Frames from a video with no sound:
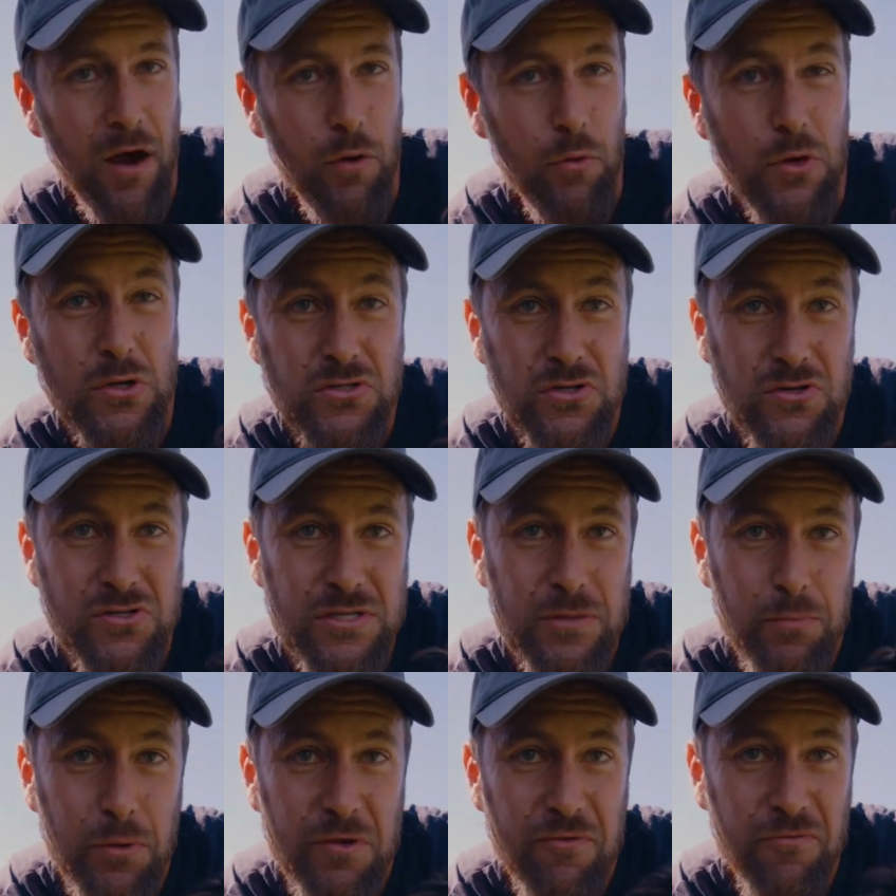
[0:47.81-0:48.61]
A rooster
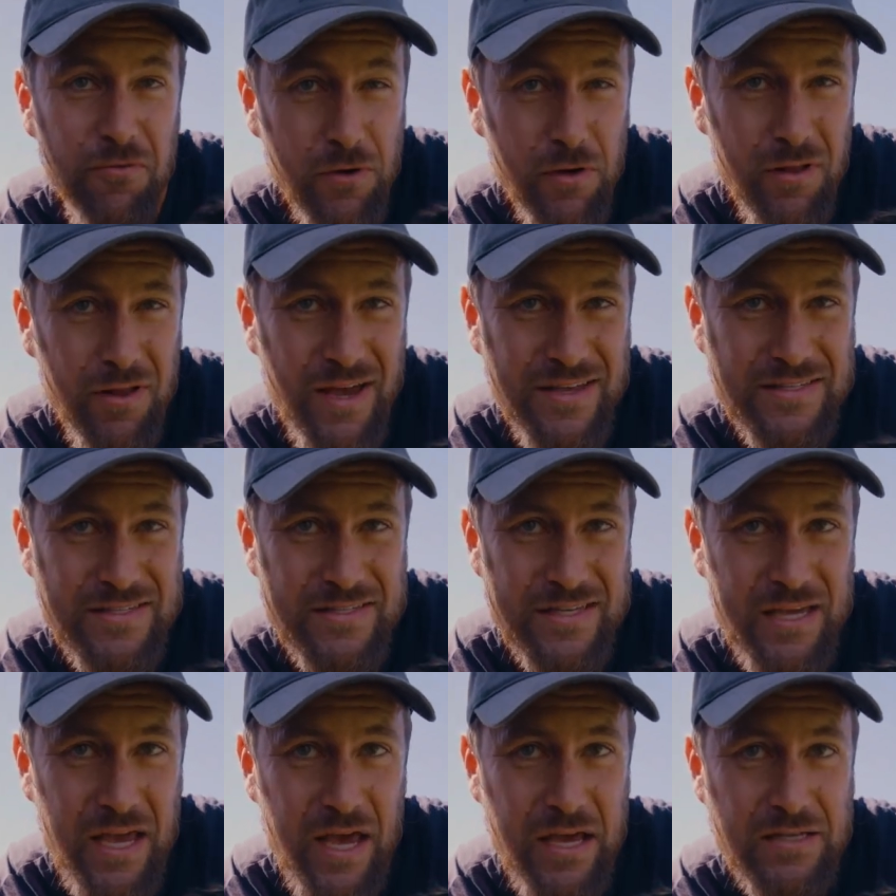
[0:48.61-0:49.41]
simply
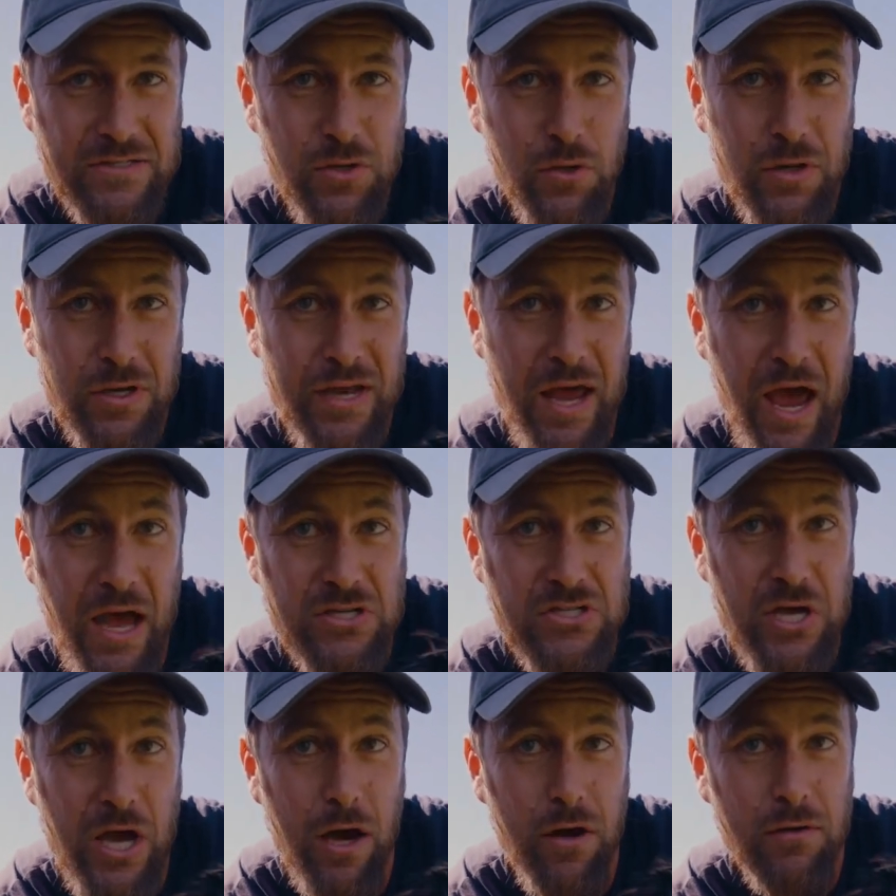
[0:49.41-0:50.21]
fertilizes the egg so it can
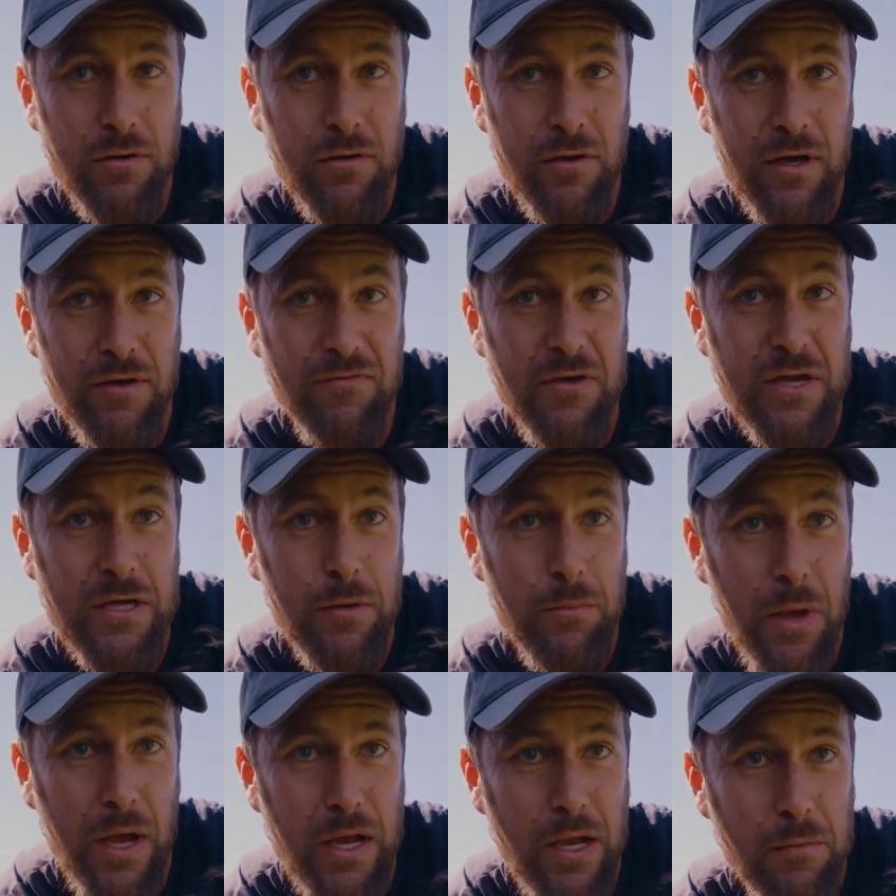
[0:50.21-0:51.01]
hatch out if
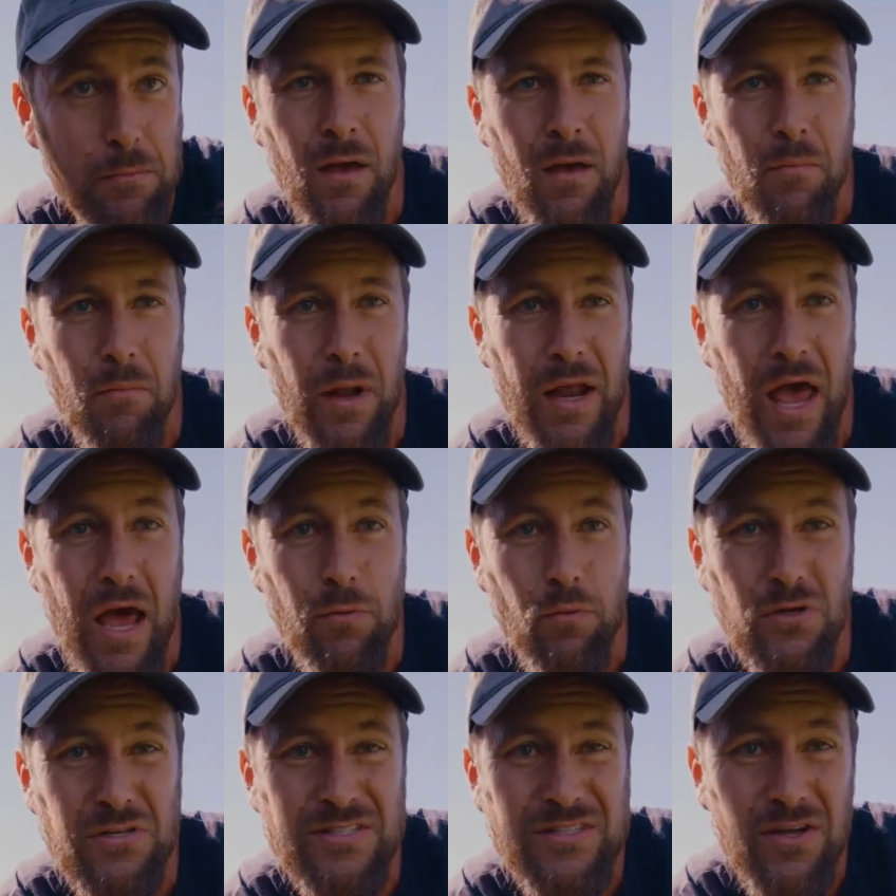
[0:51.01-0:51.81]
incubated. But a
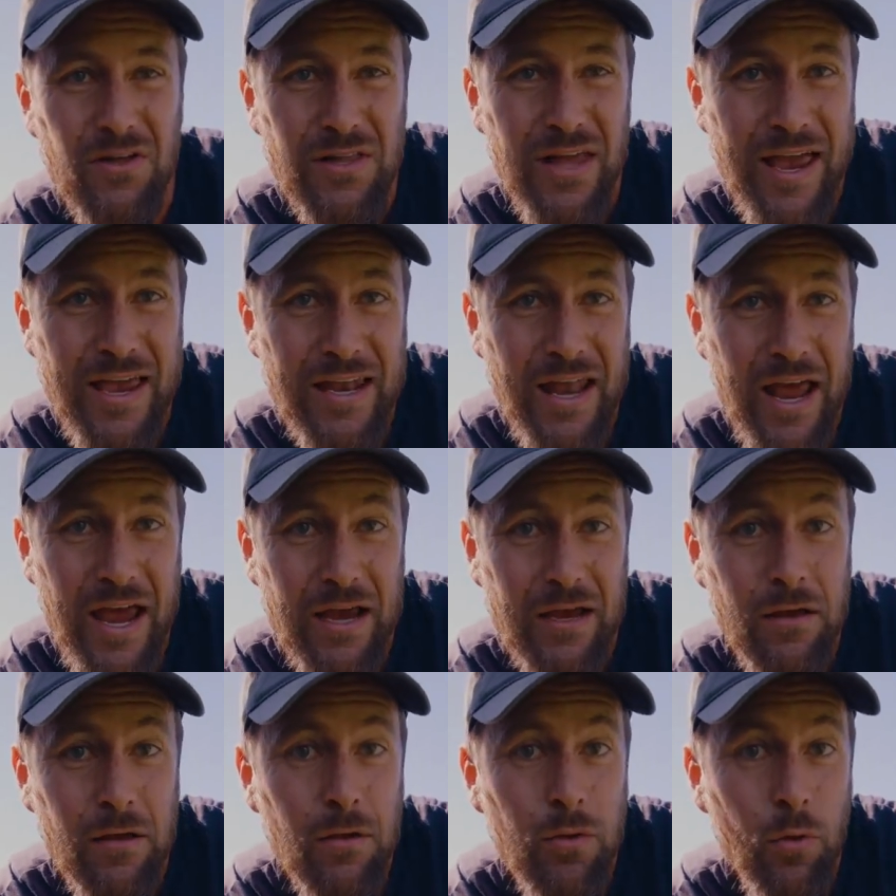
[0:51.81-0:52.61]
hen will still lay an
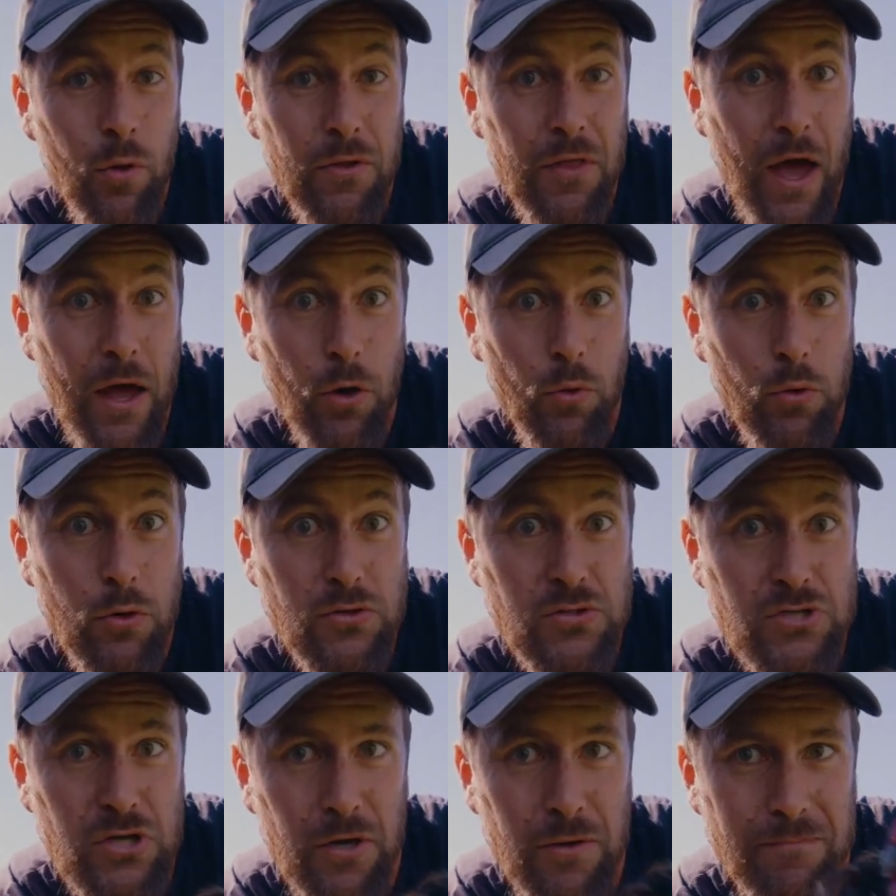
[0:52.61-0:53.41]
egg without a
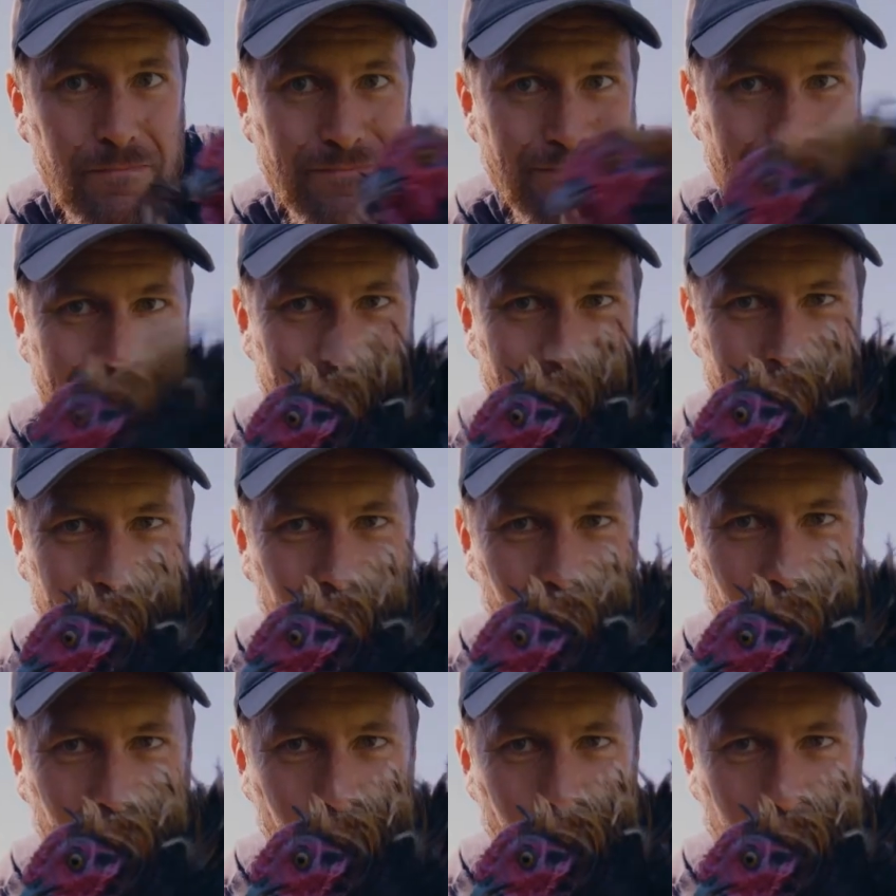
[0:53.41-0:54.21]
rooster.
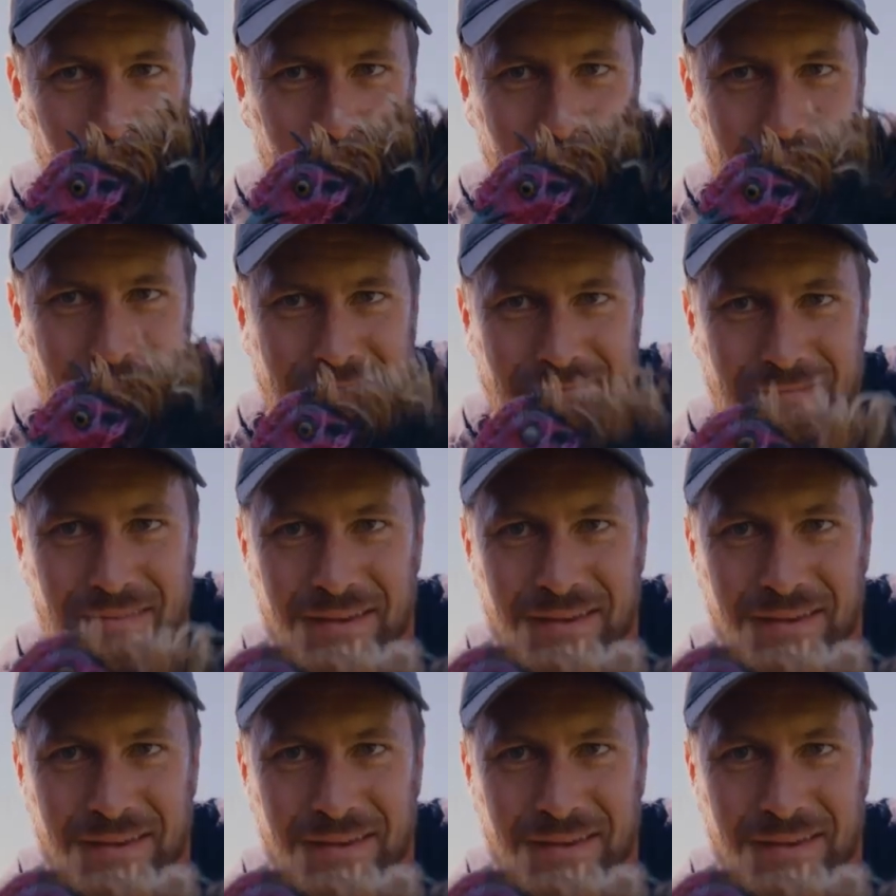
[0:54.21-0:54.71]
All right, buddy.